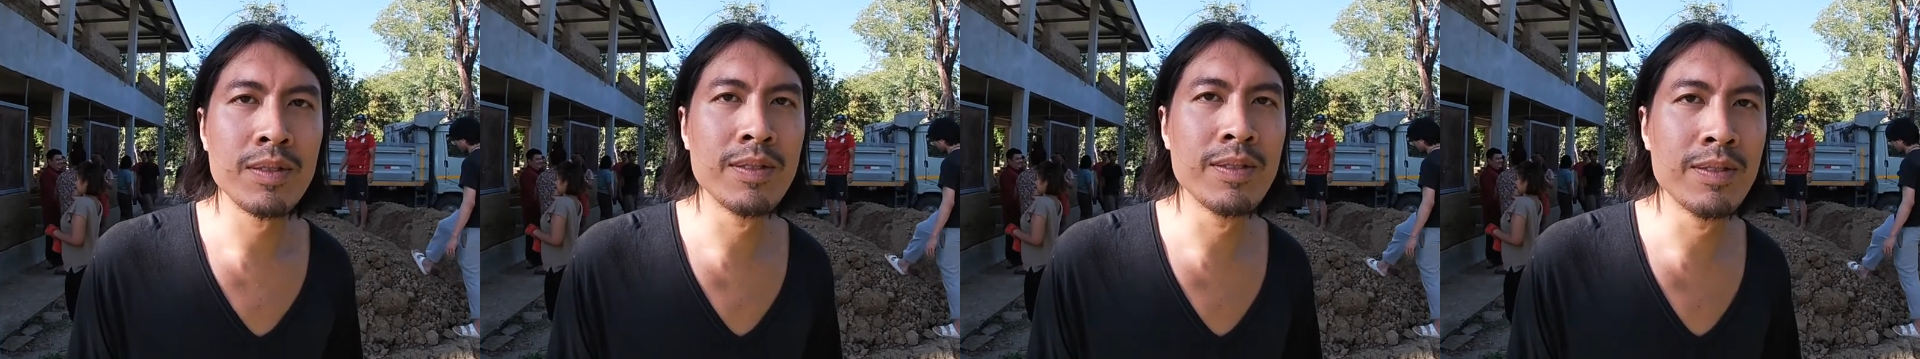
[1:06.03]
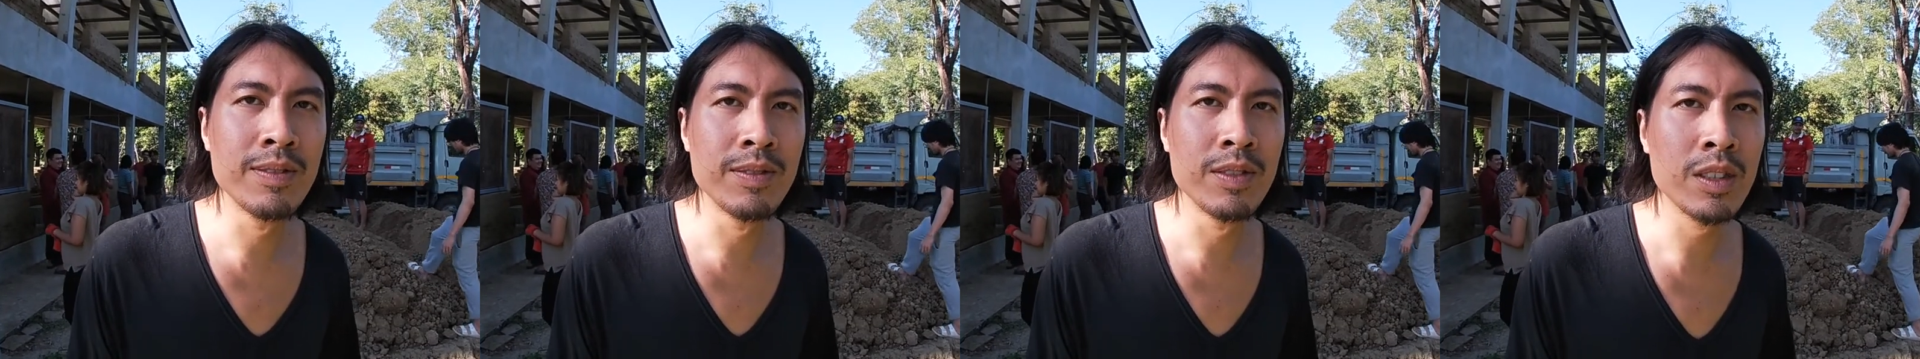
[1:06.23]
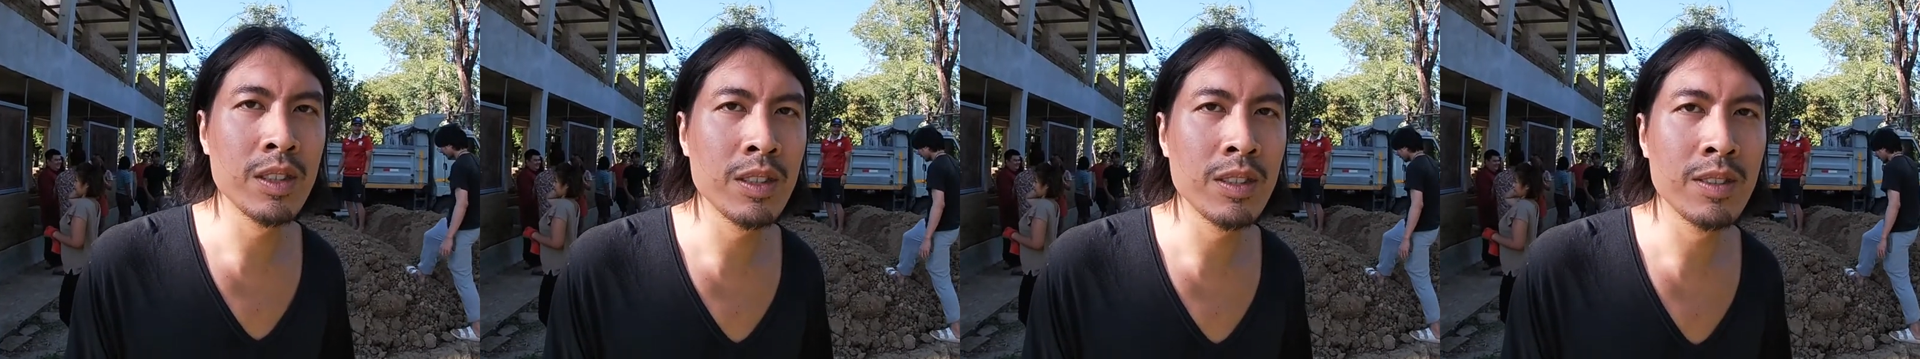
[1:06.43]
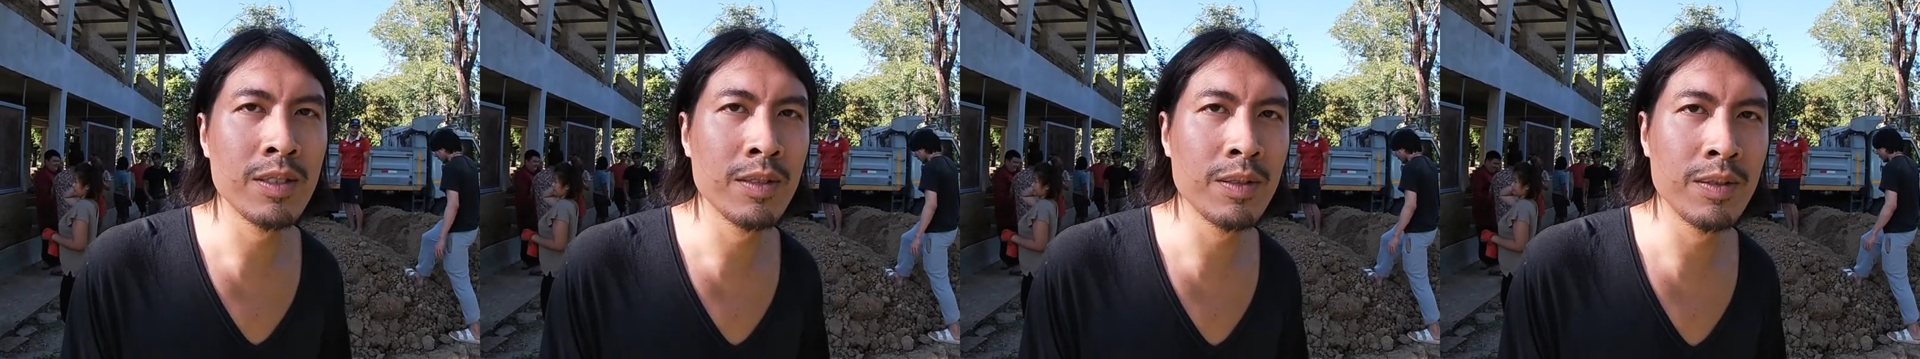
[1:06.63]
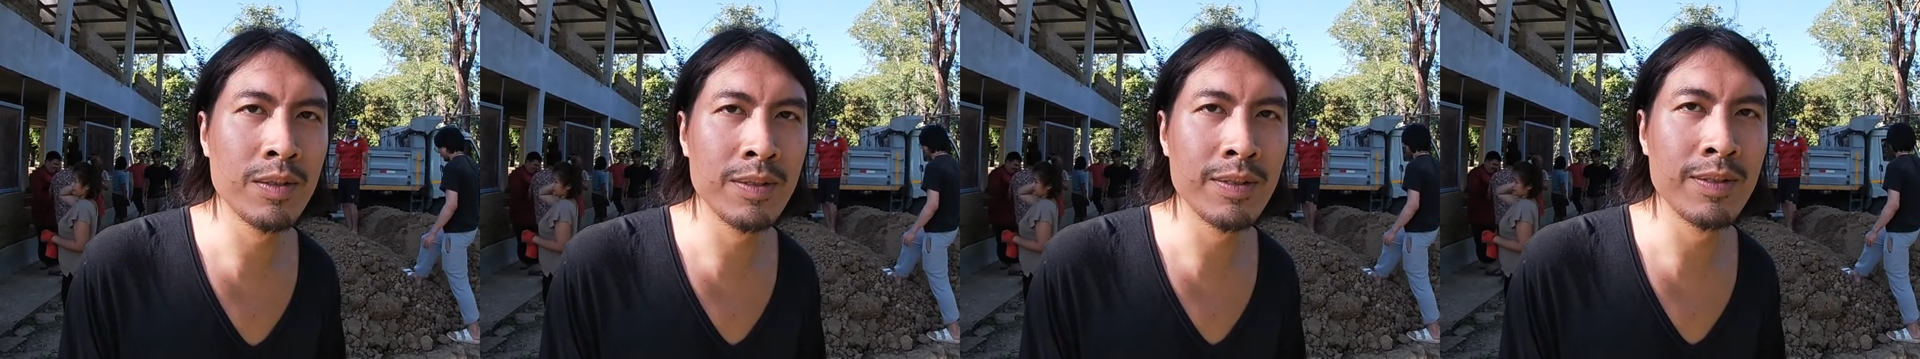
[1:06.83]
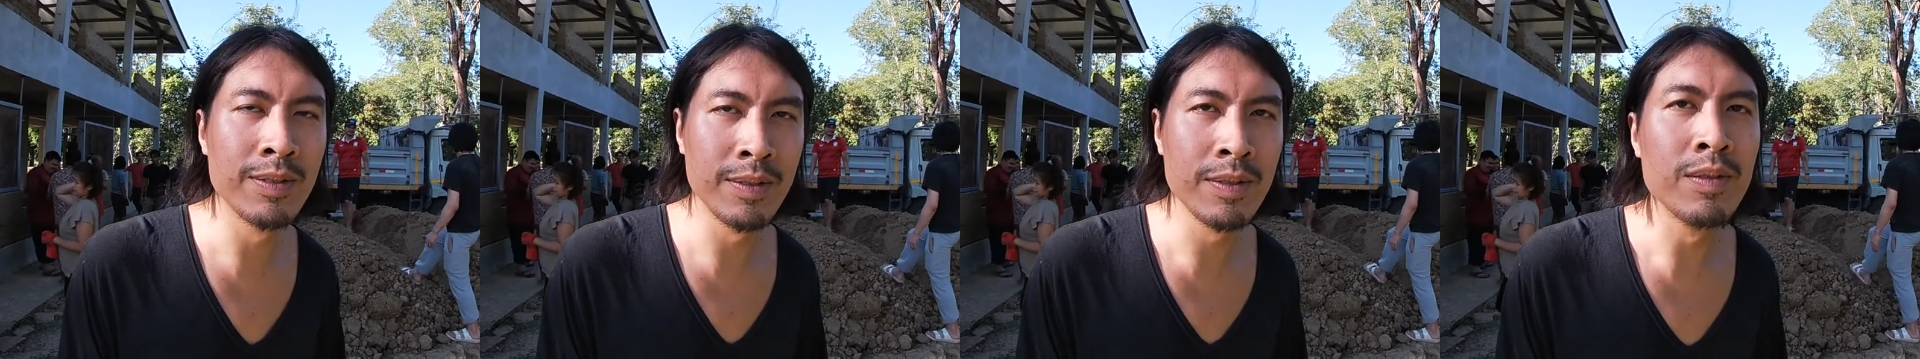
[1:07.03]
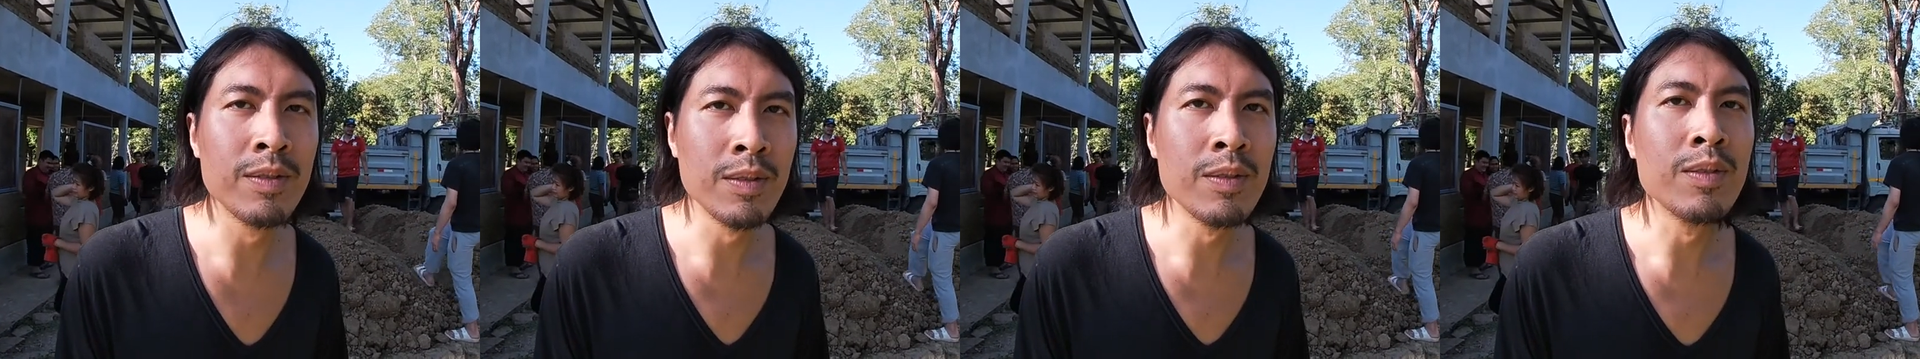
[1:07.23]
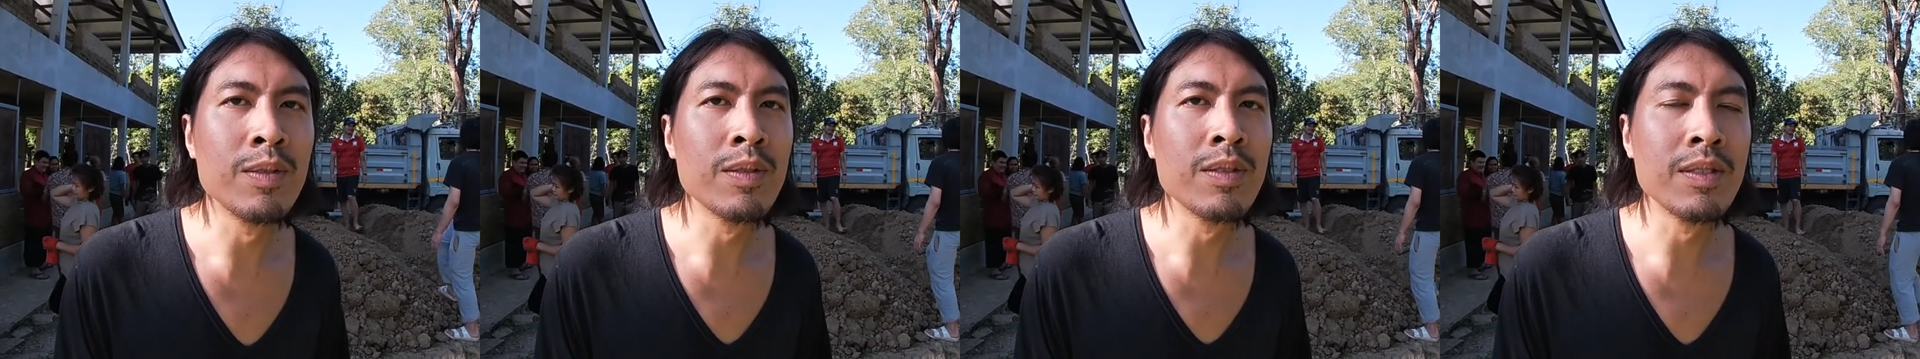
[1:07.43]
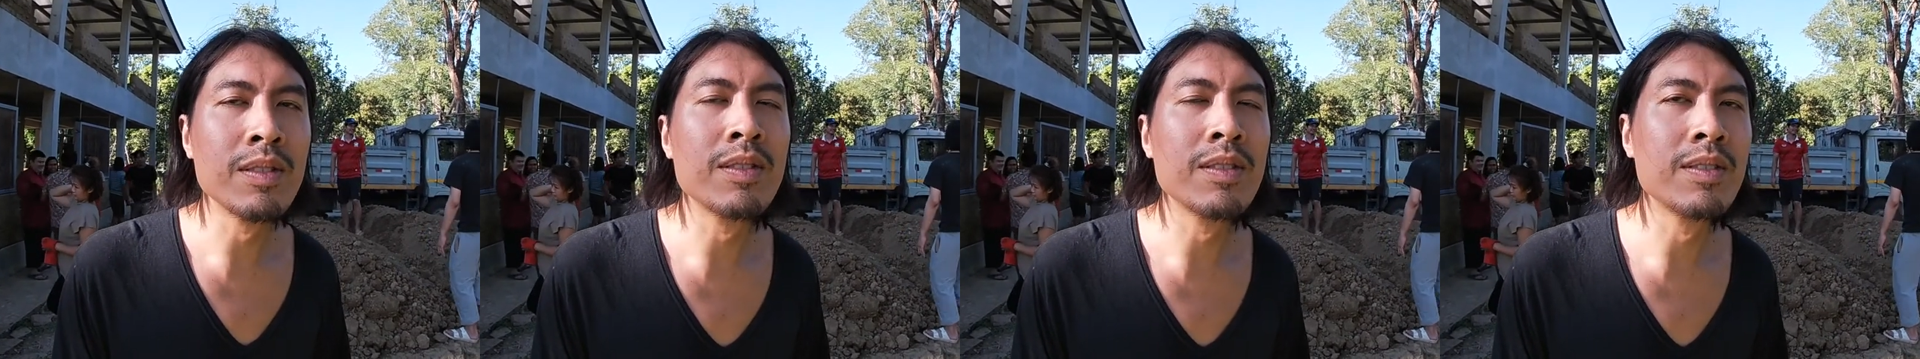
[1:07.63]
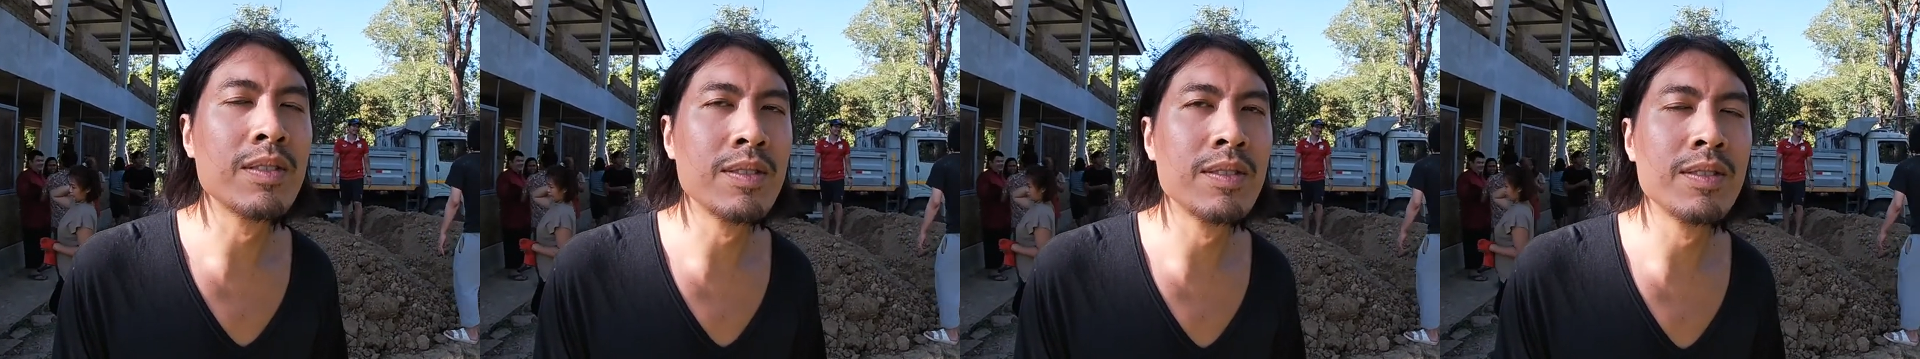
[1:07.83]
here? Your
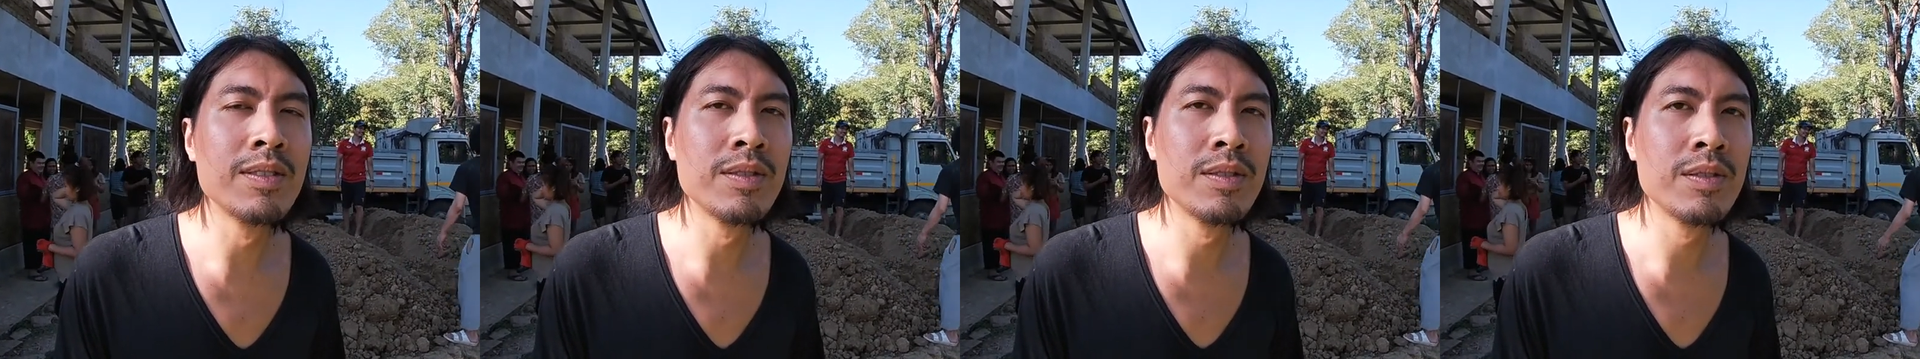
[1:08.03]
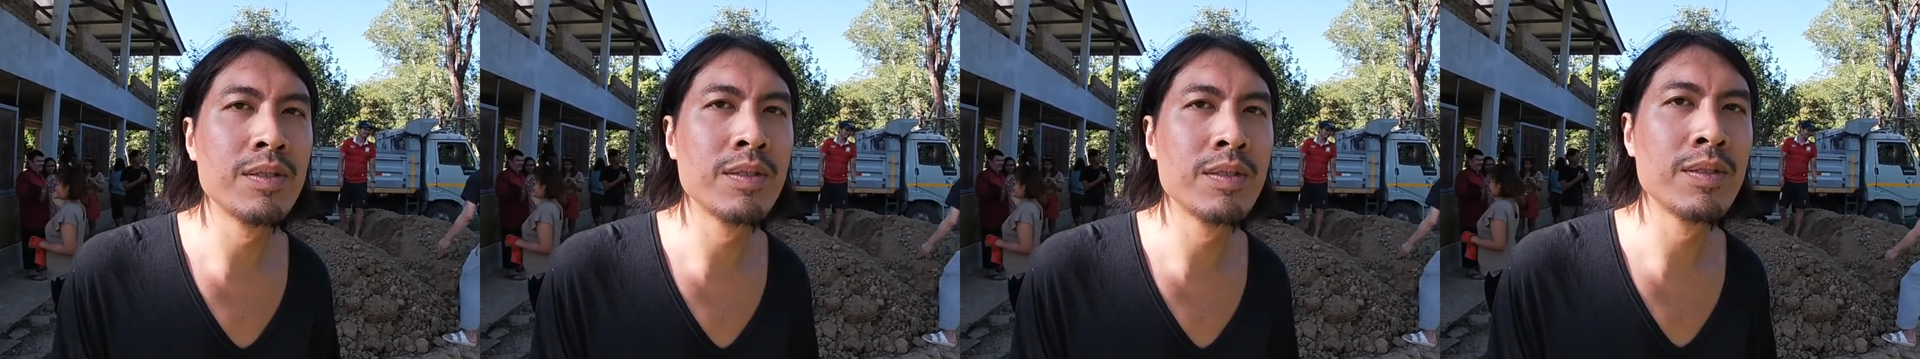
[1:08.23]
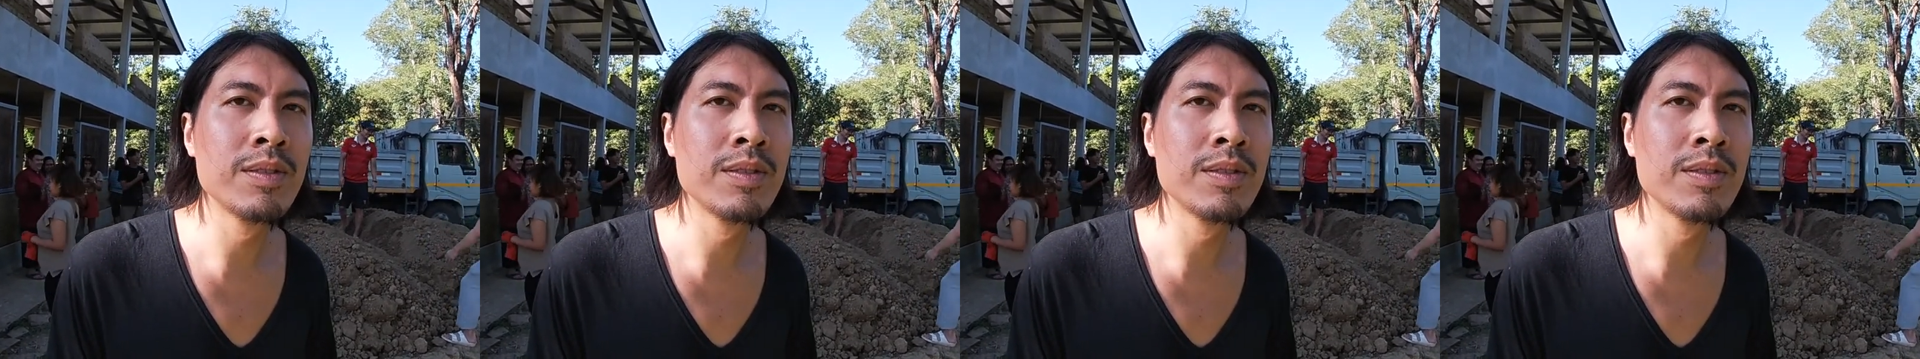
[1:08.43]
dreams?